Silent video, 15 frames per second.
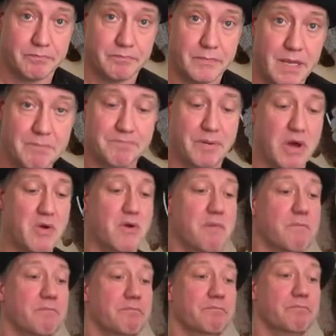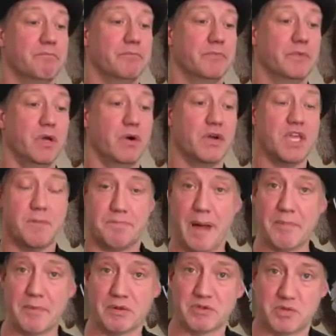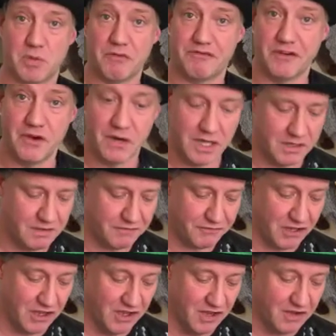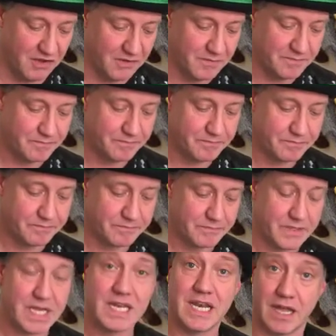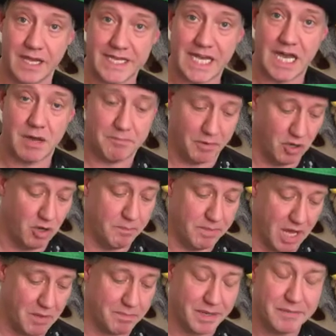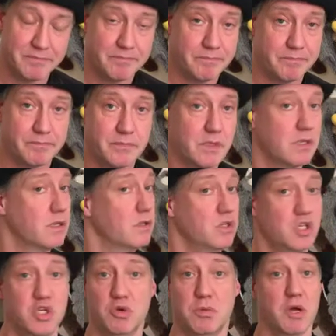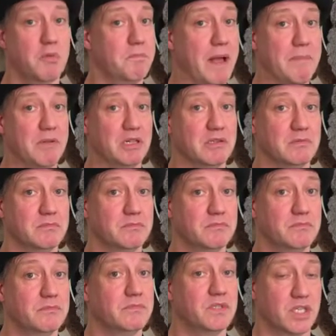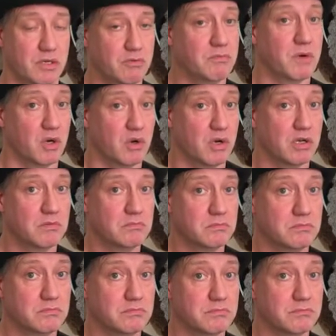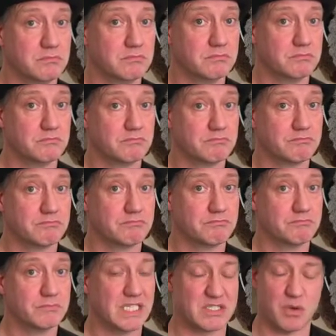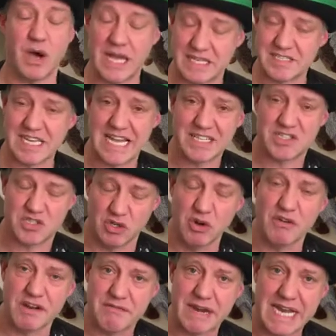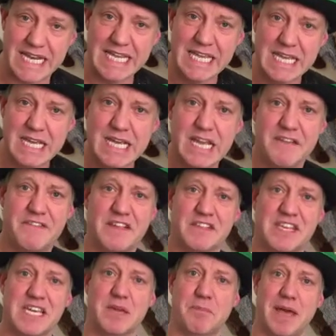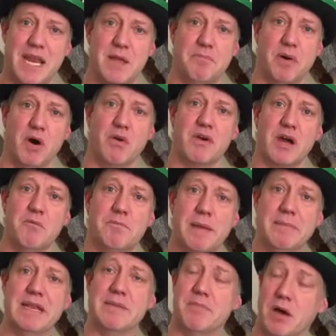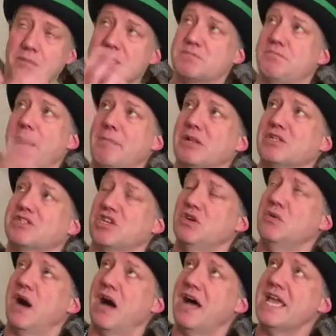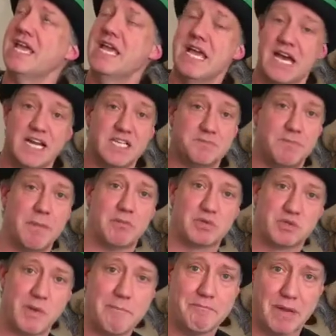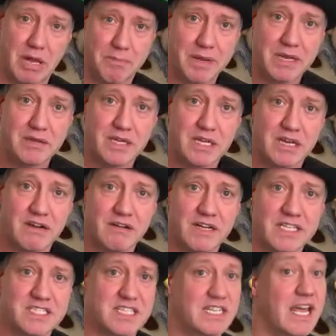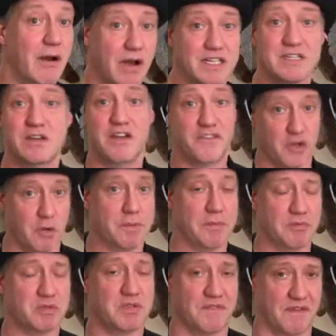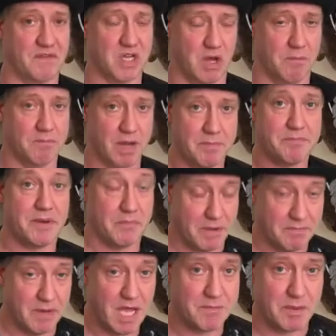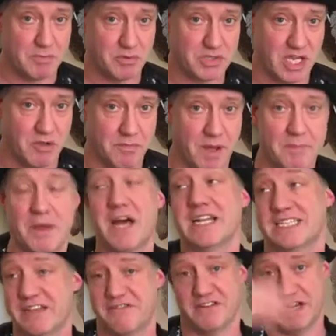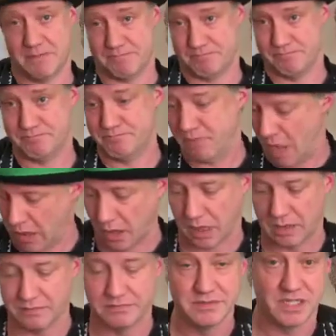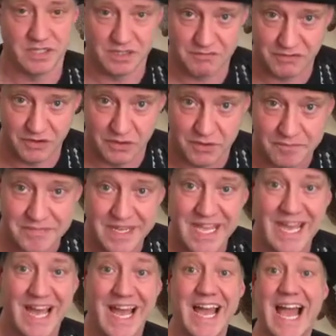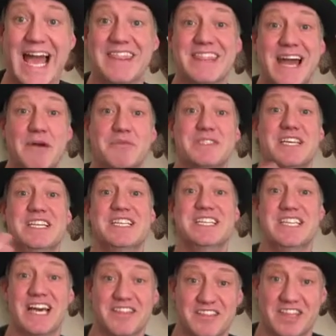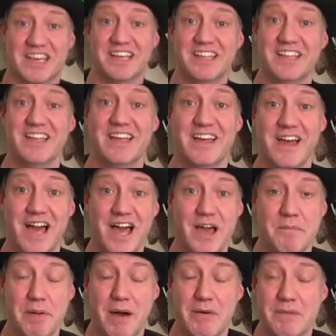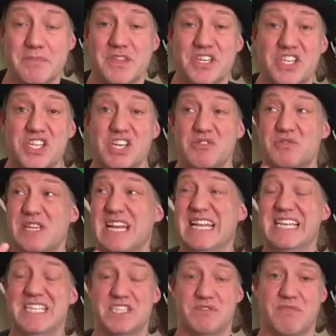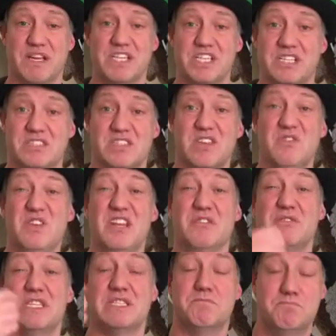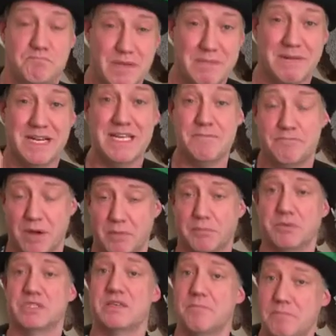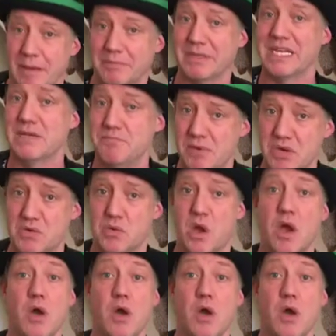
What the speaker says: And boom! All your bubbles will fall on the floor. And like our poor Bob, you will bubble no more. It's quite a sad story, really, if you think about it. Poor old Bibbly Bob has bubbled too high and his bibbles went bop. All right? Now, I don't know if your bibbles have ever gone bop, but when my bibbles go bop, I definitely bubble on the floor. And that was another poem that shows alliteration. So you notice Bibbly Bob was a bubbly boo.